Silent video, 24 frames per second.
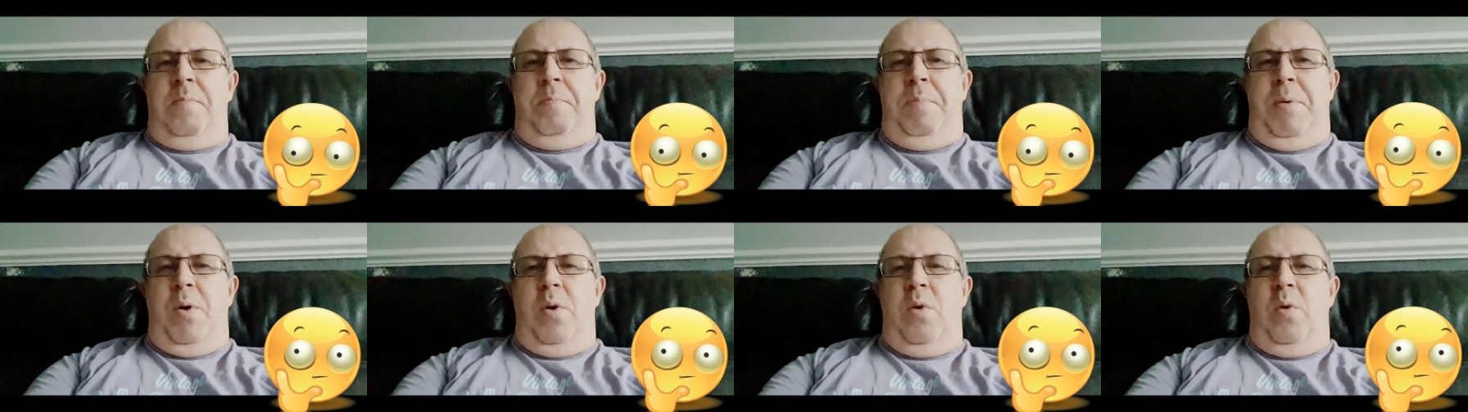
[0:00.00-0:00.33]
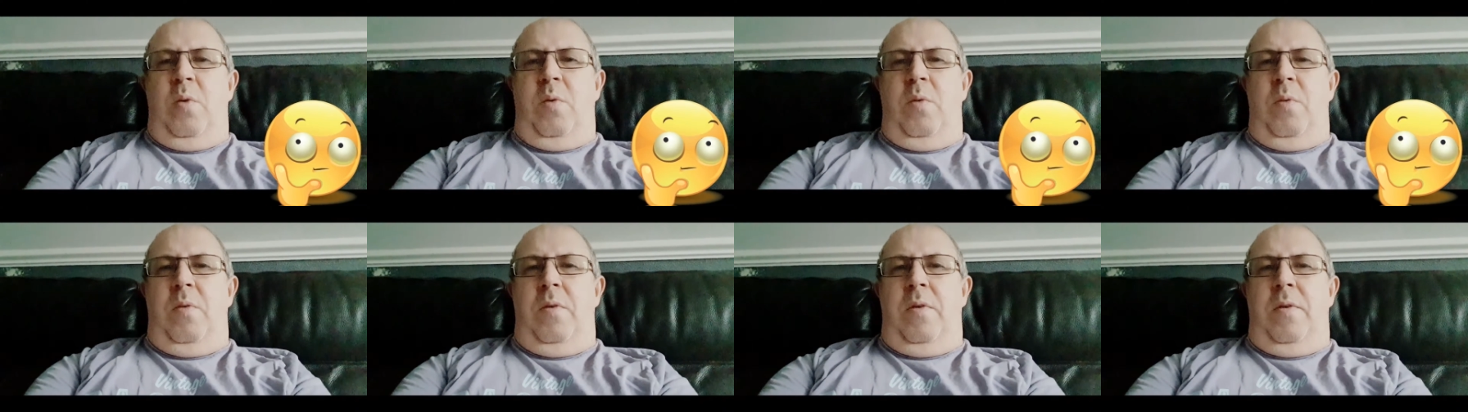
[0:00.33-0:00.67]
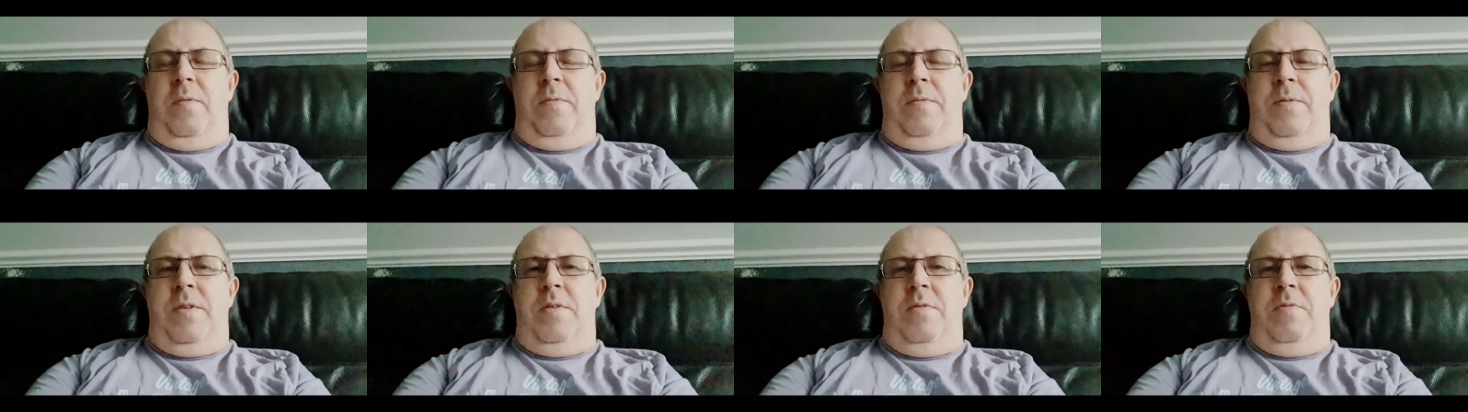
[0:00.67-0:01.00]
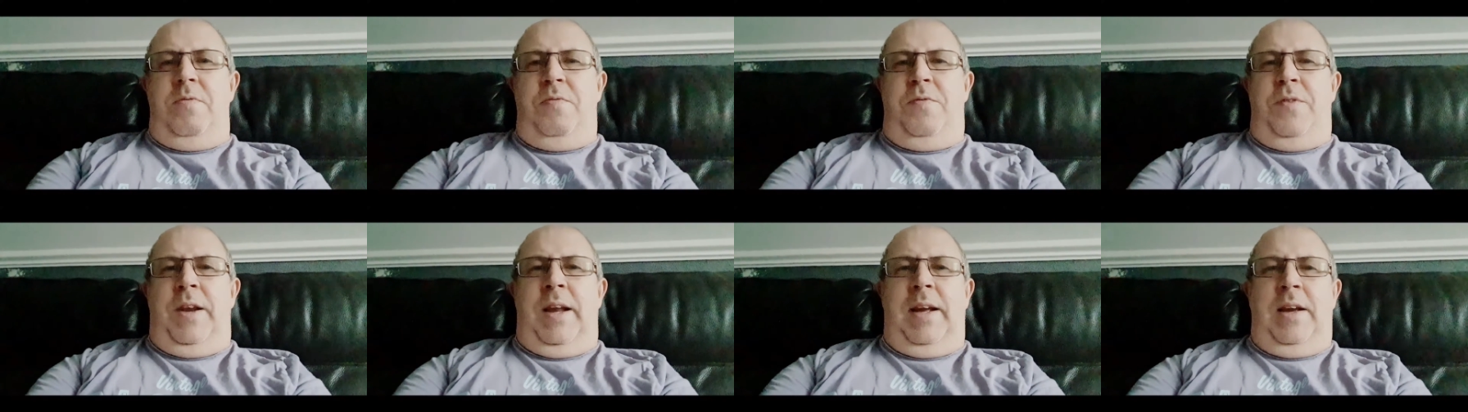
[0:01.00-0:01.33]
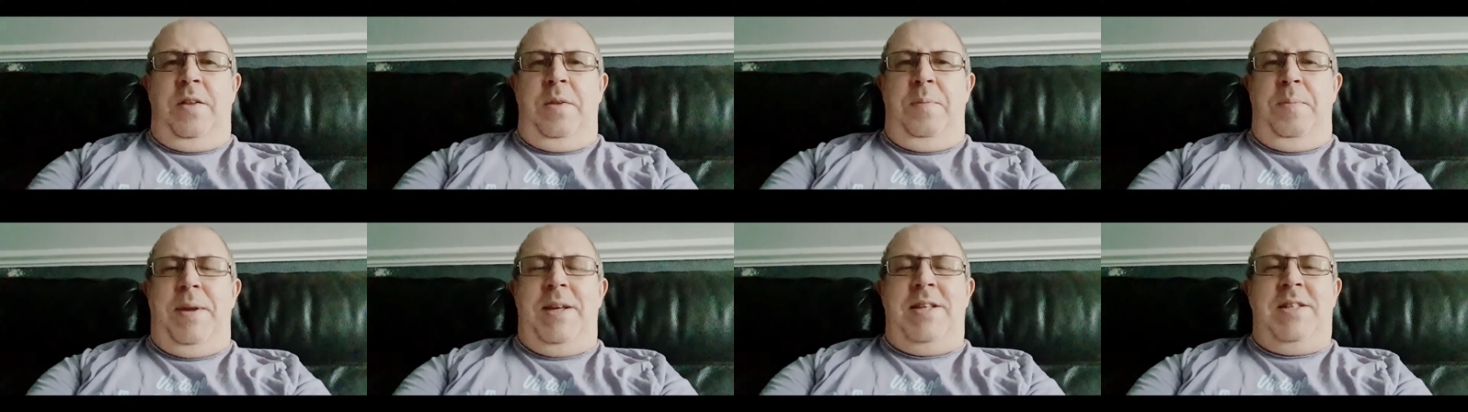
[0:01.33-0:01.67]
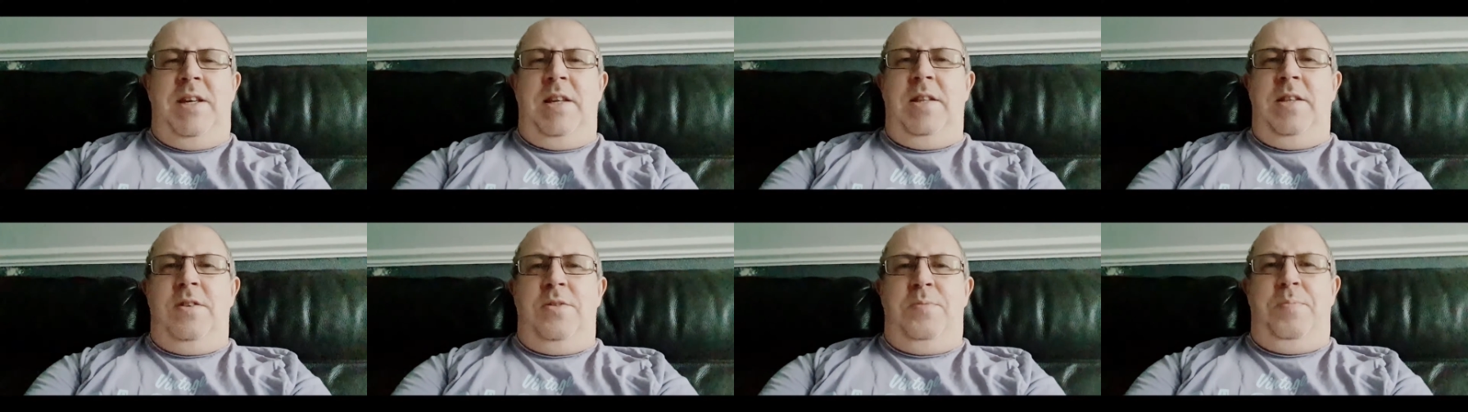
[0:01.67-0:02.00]
but for like on the
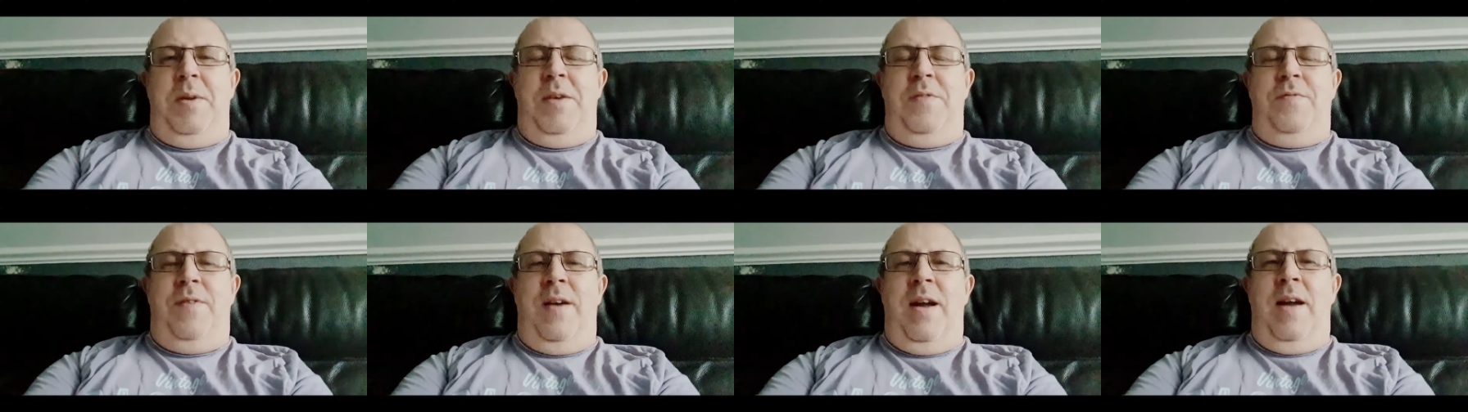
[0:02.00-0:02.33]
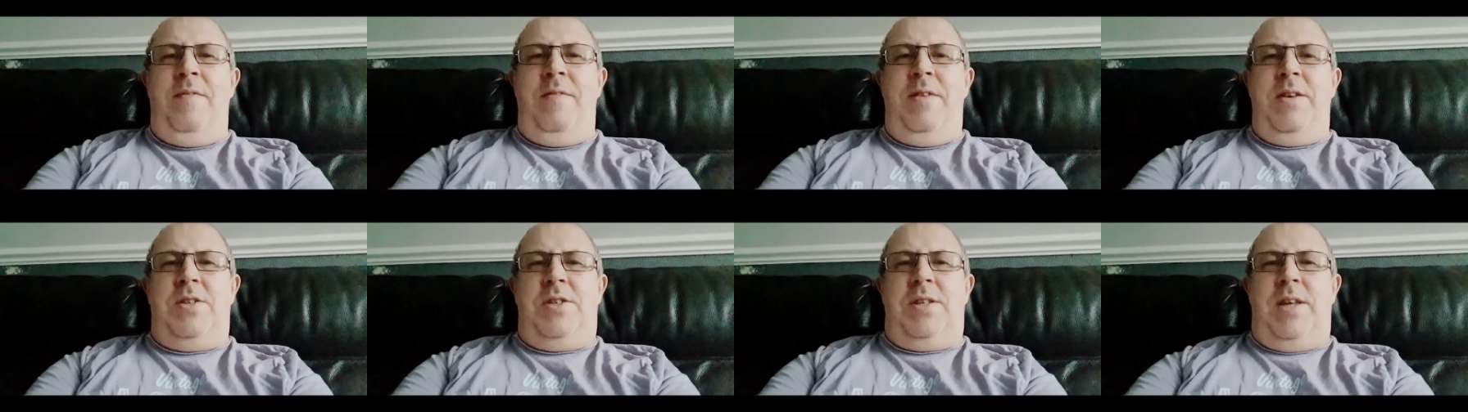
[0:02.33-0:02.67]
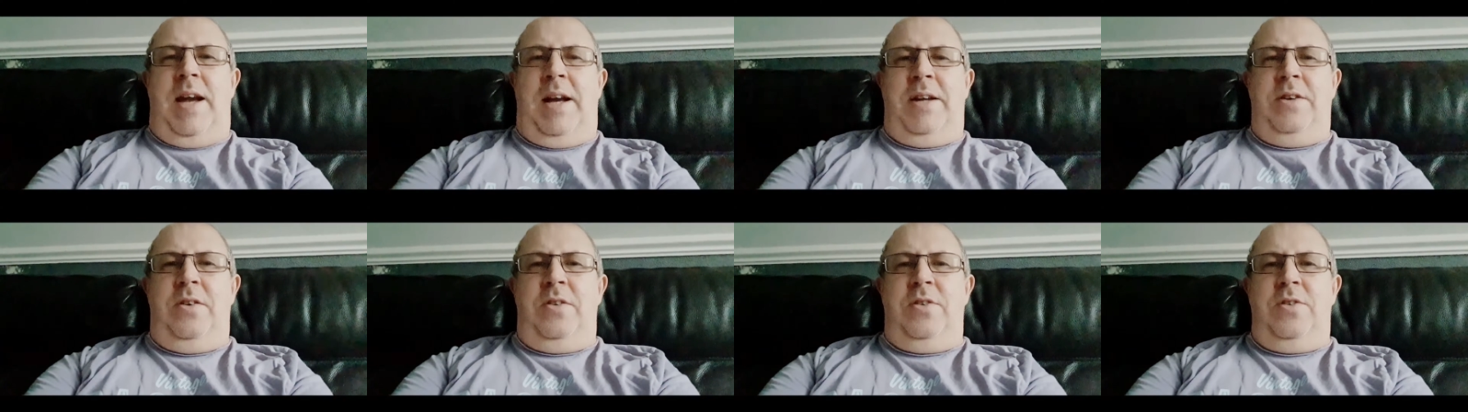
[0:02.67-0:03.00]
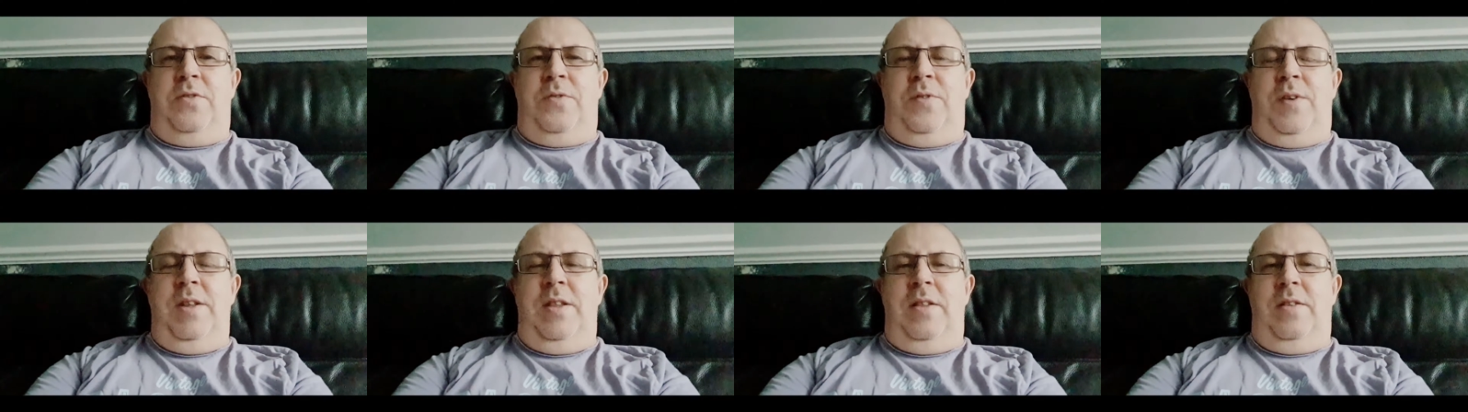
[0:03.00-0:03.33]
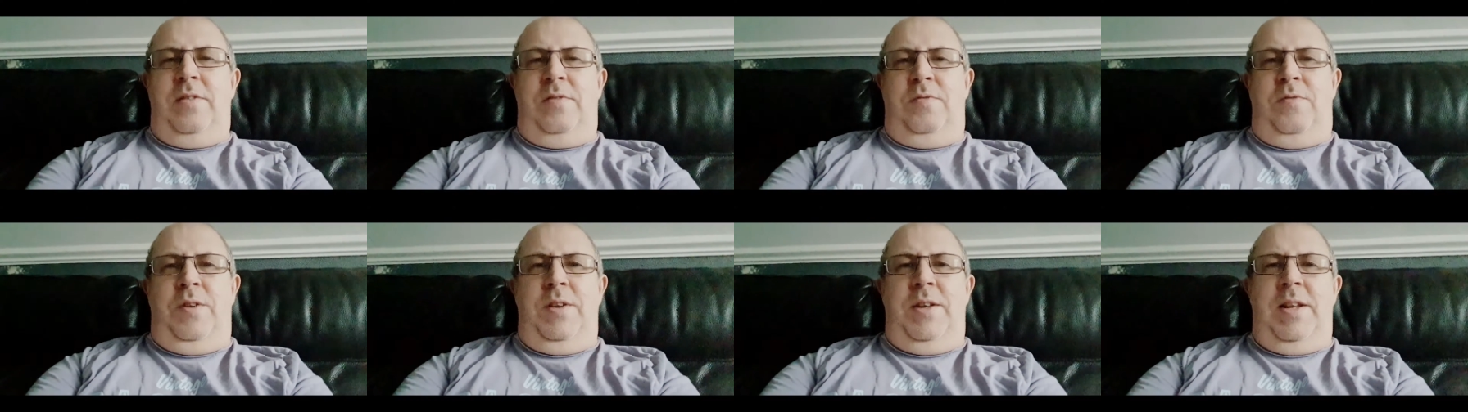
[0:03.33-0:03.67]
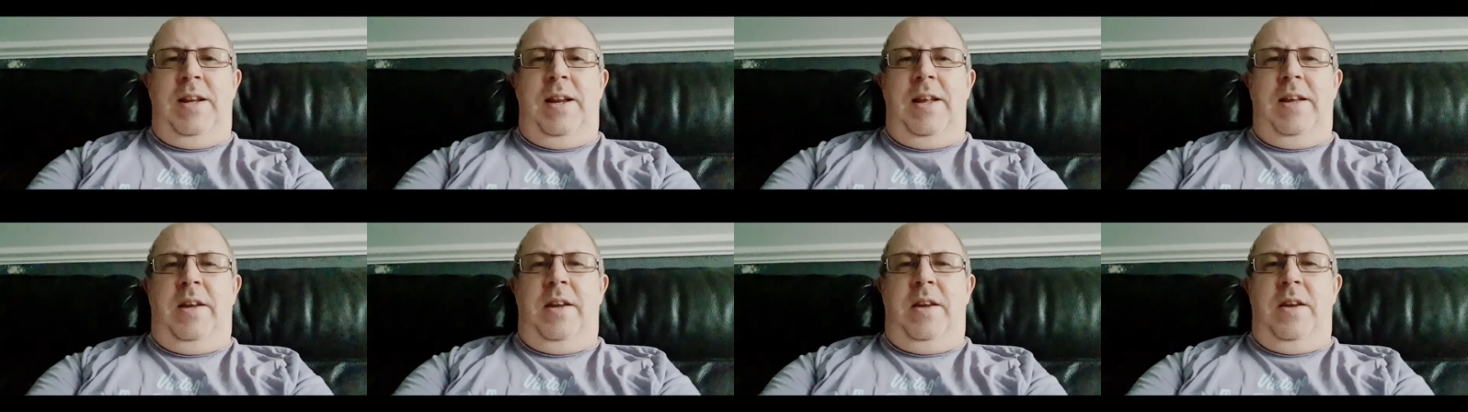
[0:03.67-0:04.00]
PC, there's been various add-ons for
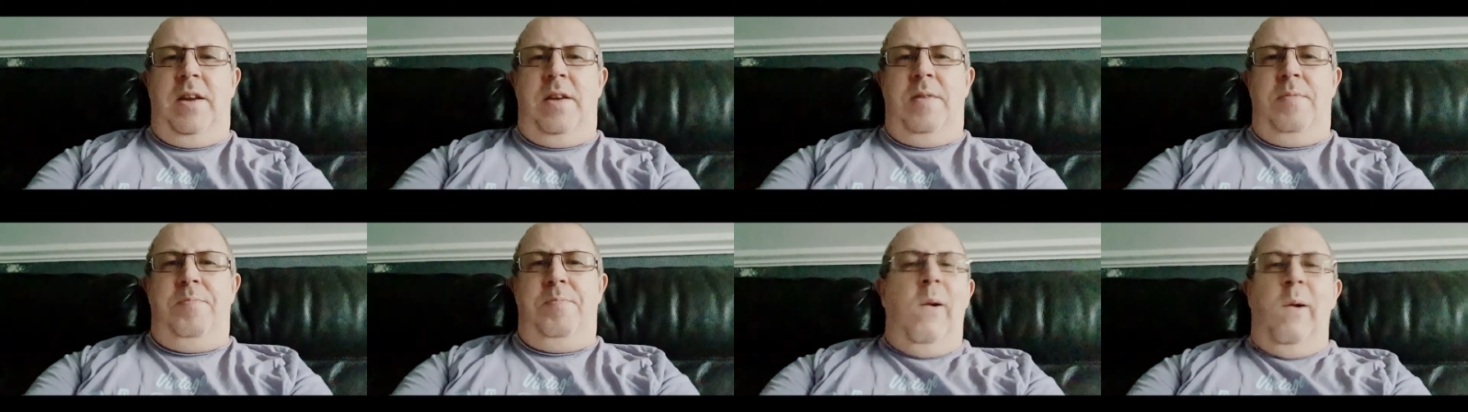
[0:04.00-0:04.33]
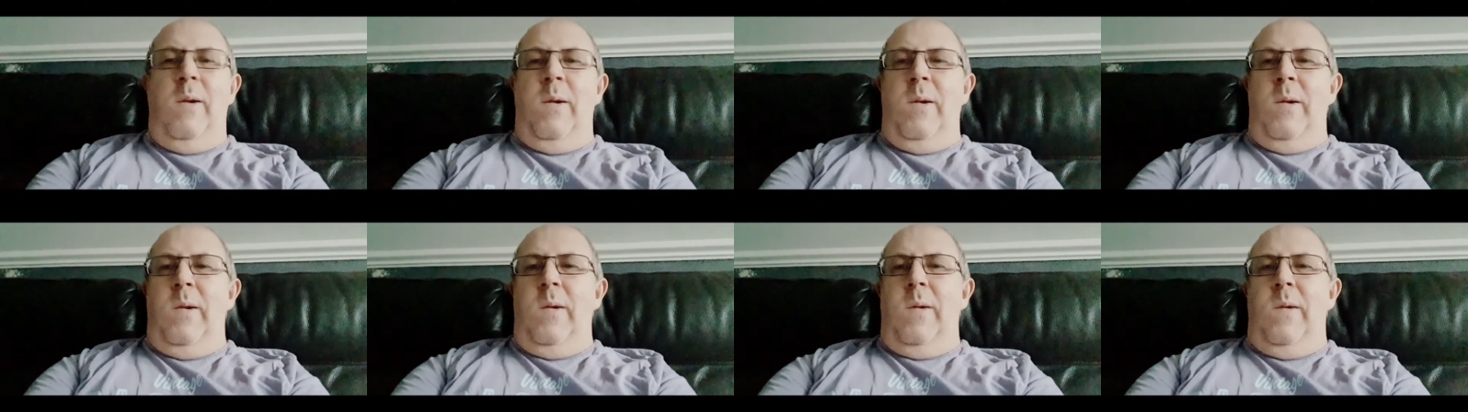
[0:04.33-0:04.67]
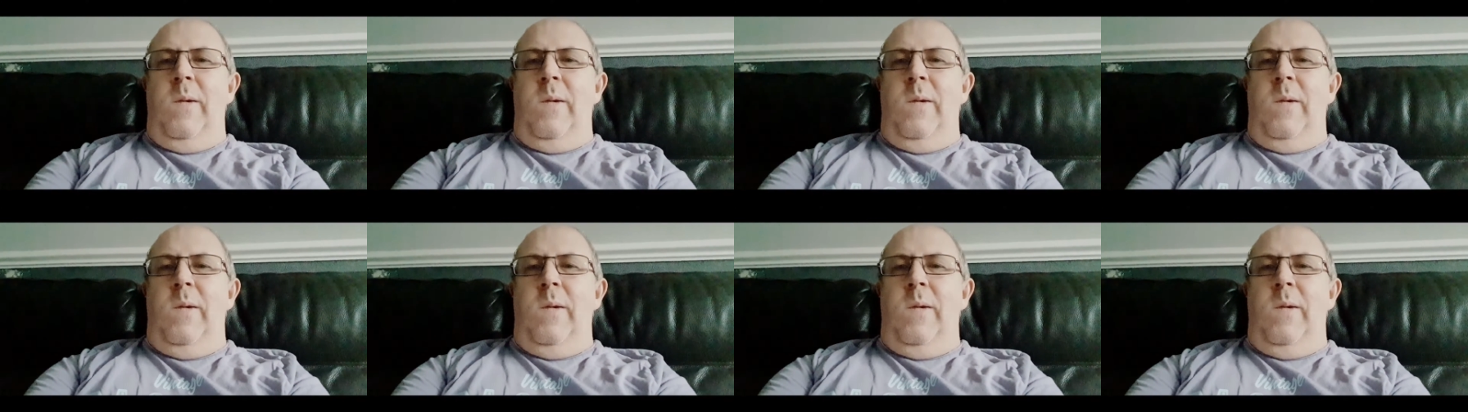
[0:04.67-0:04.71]
something like um,